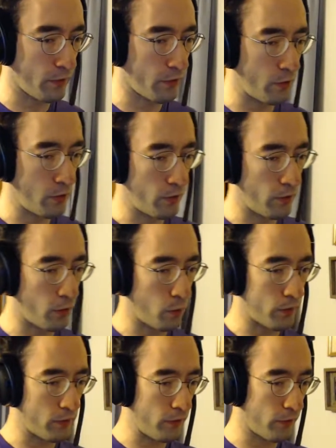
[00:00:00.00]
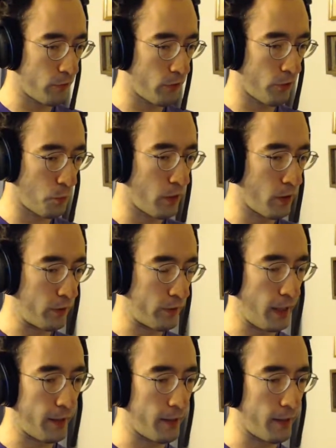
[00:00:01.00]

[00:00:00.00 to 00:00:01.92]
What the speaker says: to deal with this first spark attack.